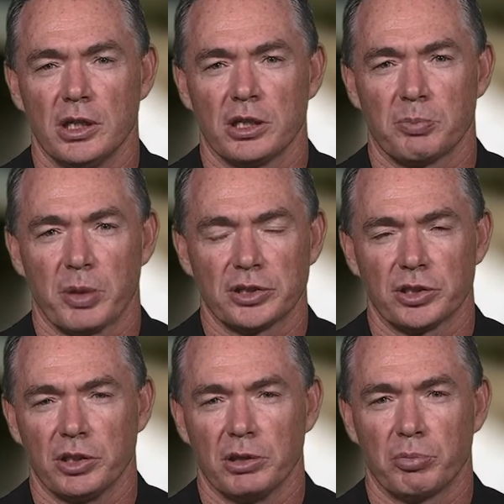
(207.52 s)

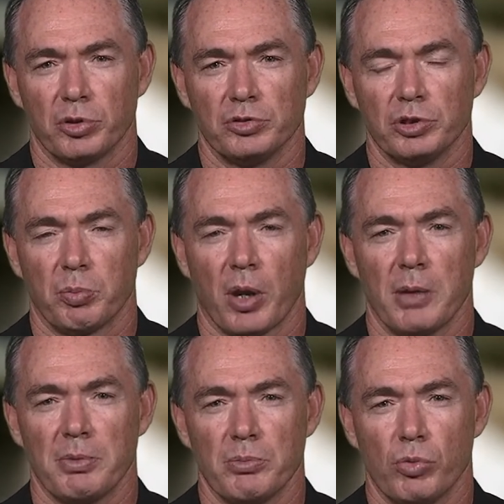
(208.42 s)
capacity improves, he'll play a
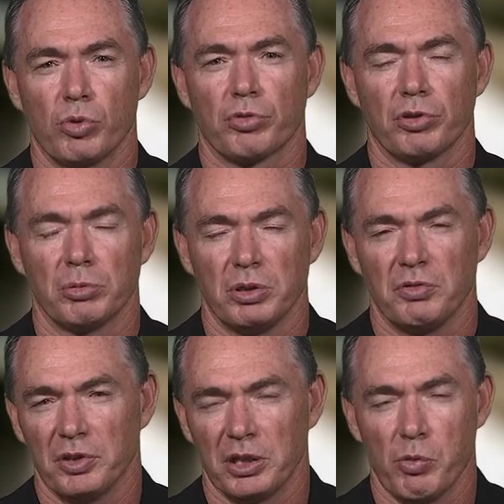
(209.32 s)
bit more through the
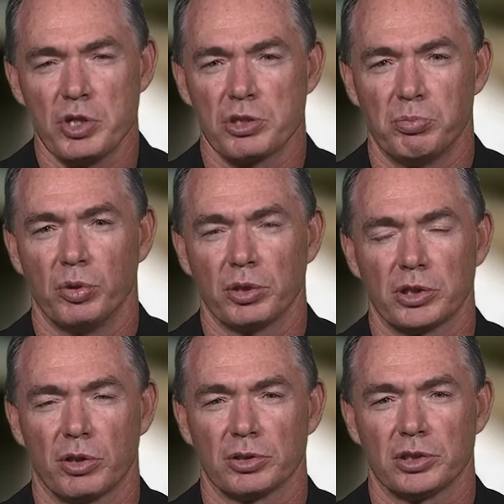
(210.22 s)
midfield. He wins the ball in
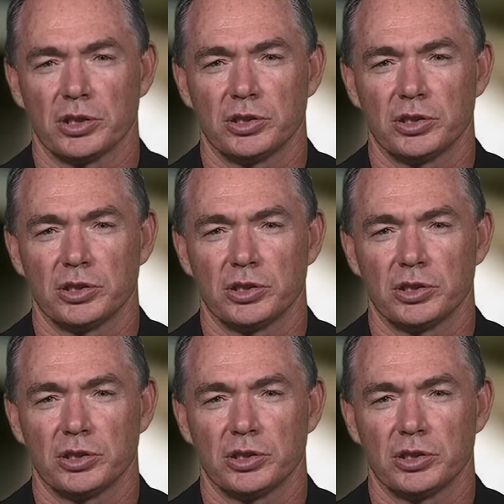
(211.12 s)
contest.